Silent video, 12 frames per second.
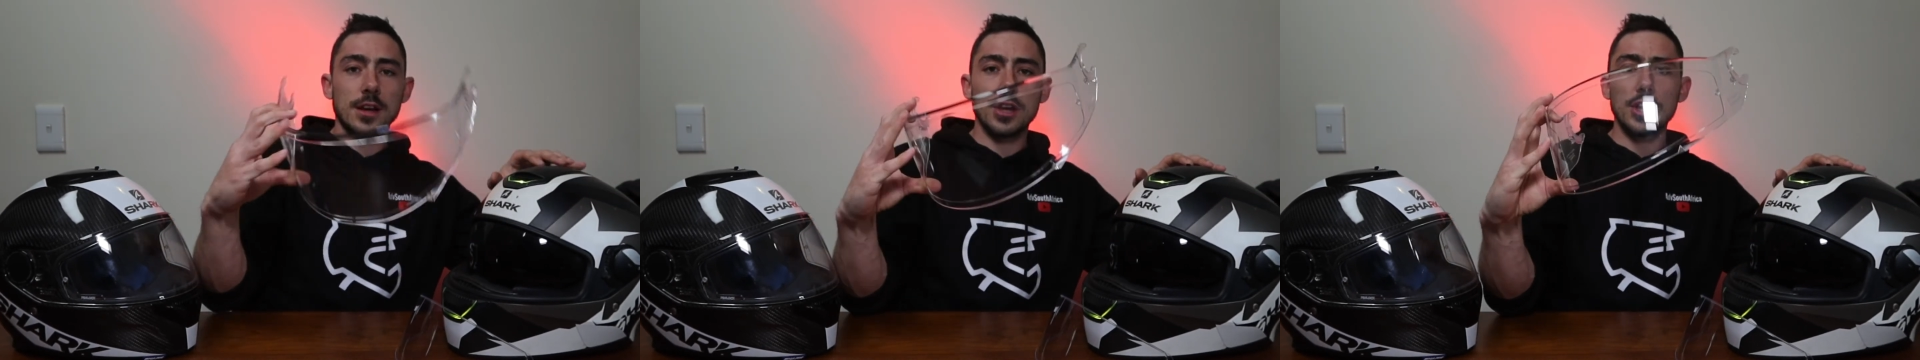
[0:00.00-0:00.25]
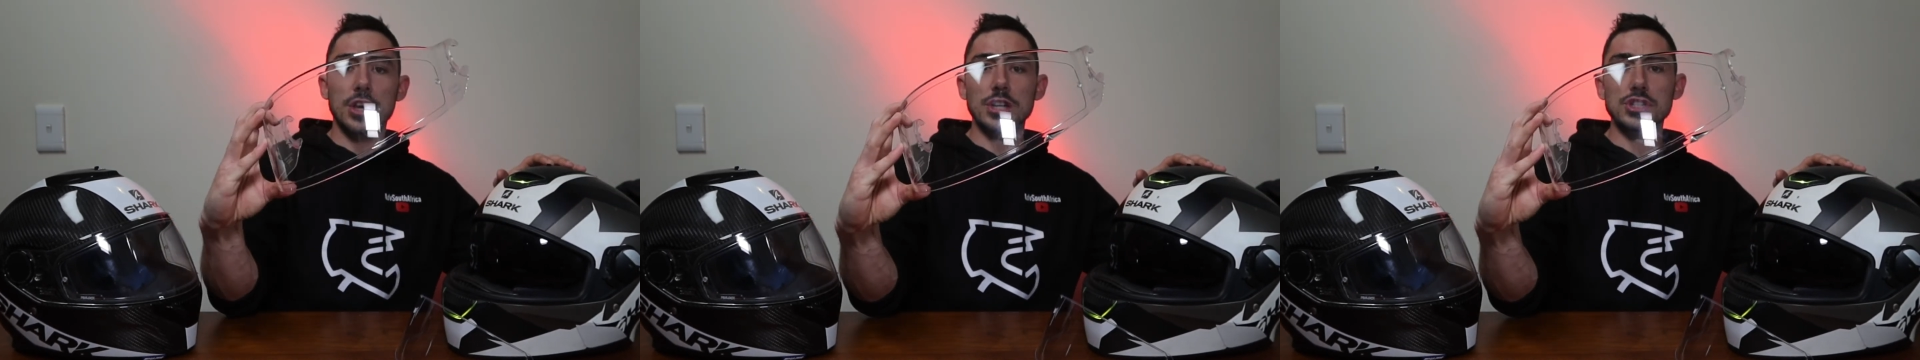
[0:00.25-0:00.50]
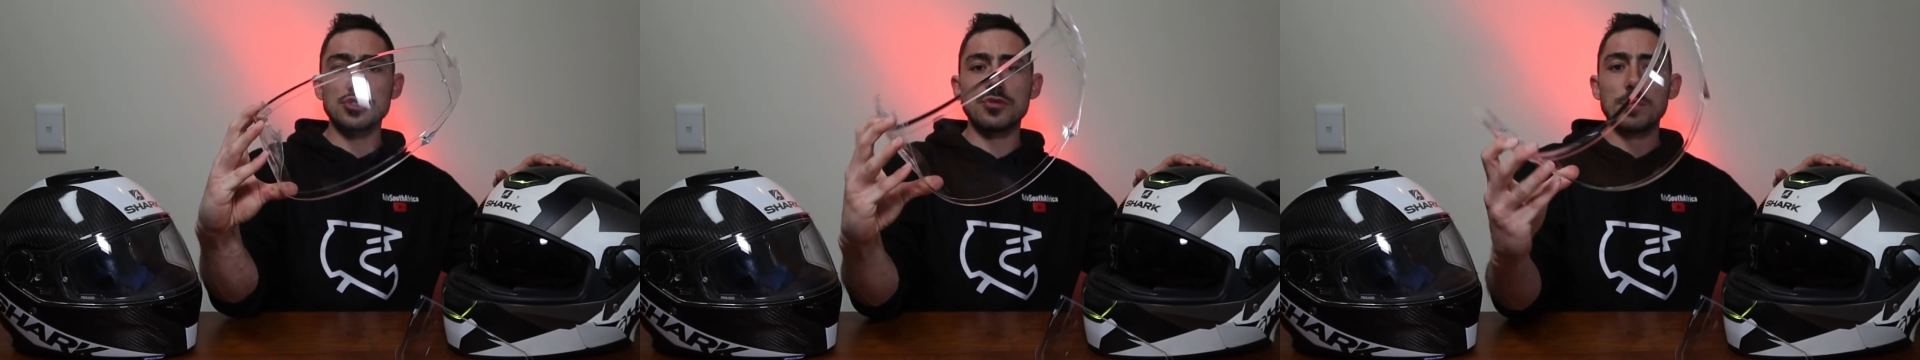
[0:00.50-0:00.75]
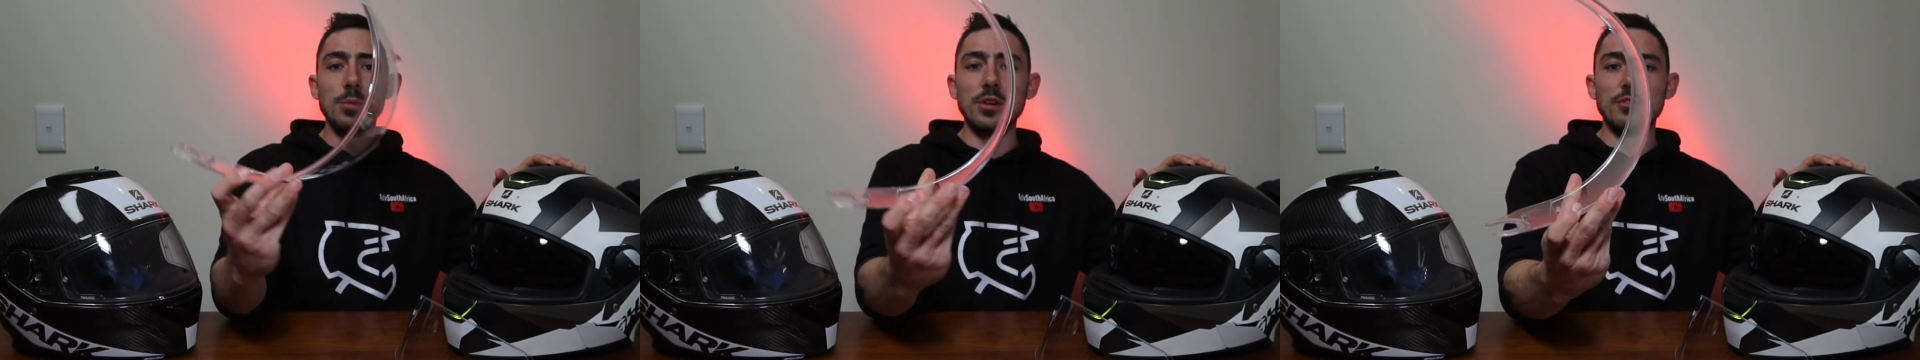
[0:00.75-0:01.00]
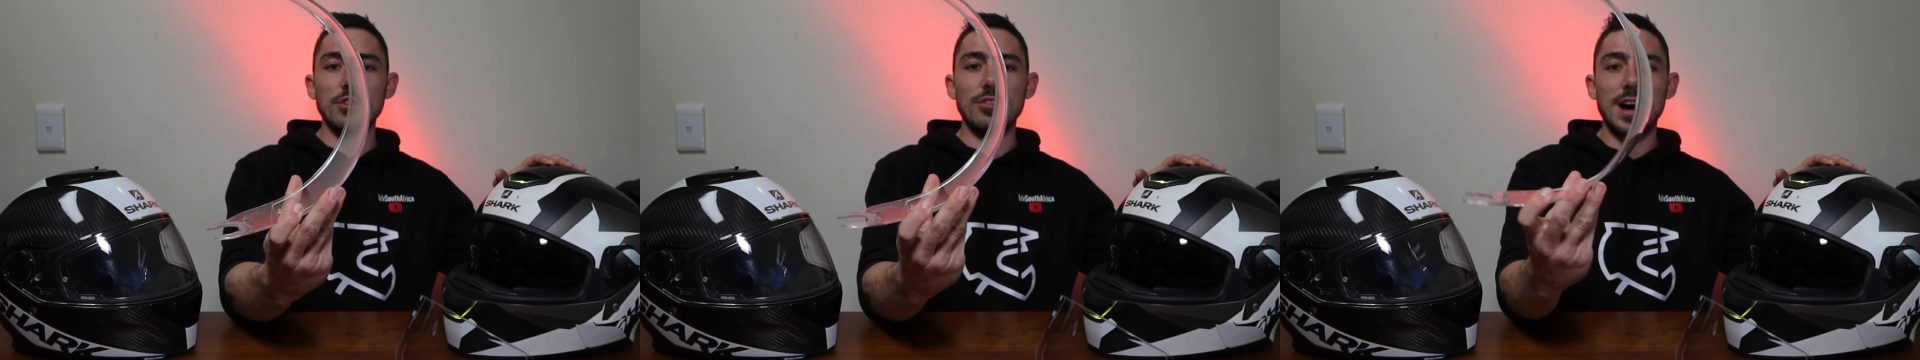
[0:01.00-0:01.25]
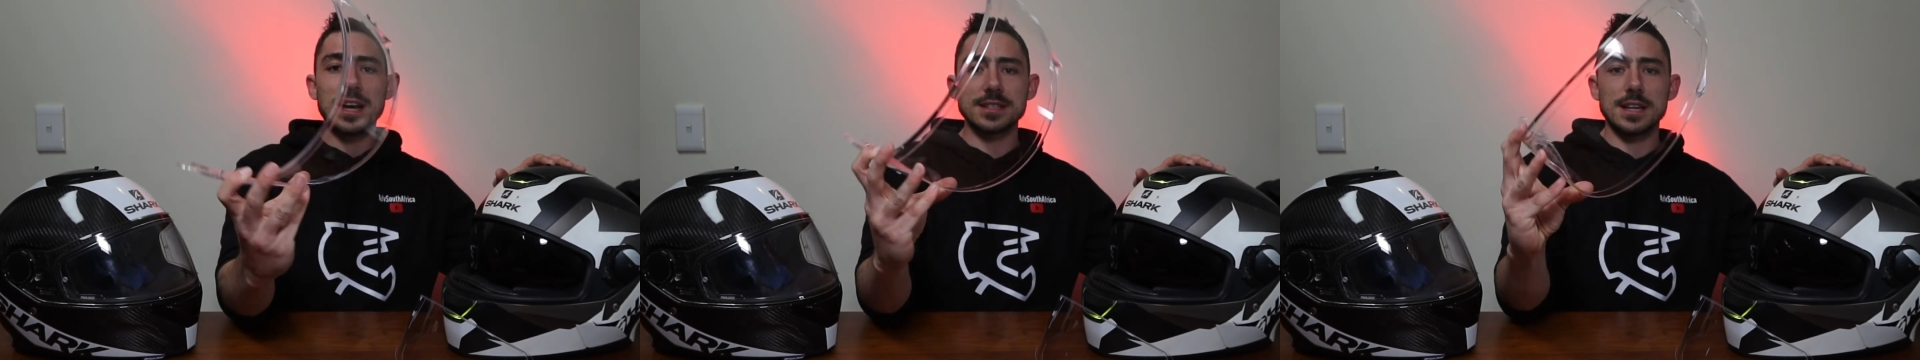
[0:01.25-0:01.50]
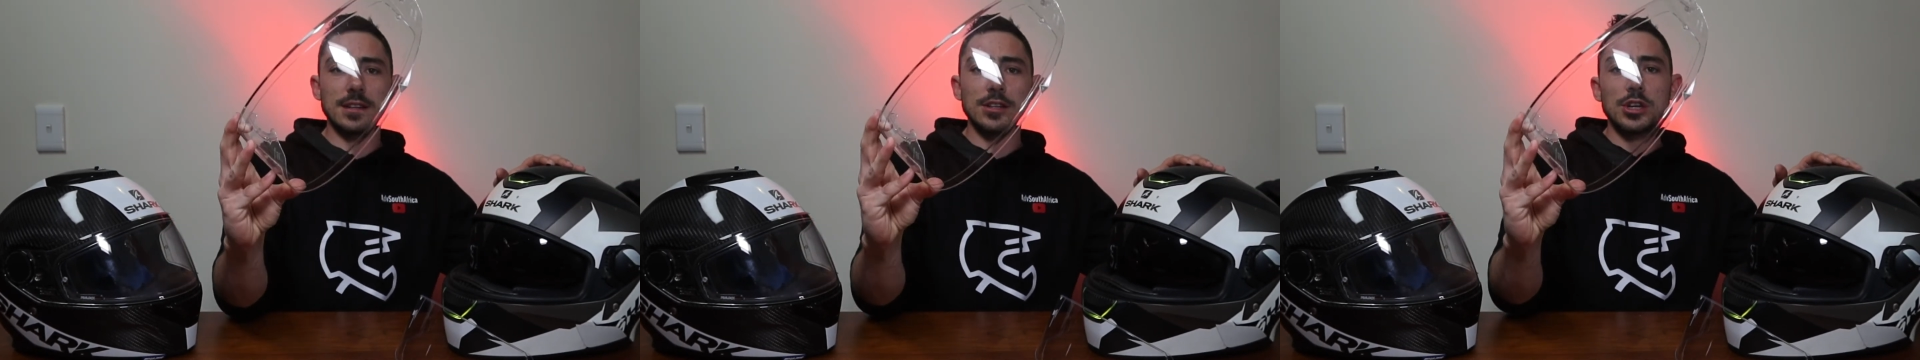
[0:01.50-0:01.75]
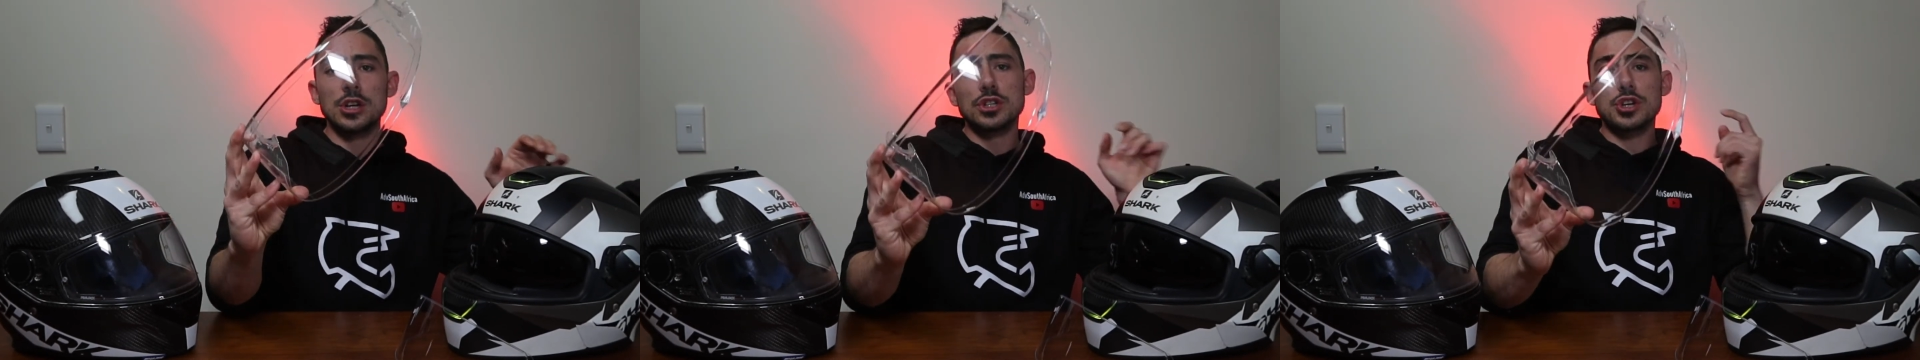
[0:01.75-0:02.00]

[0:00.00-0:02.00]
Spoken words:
you can just remove your visor,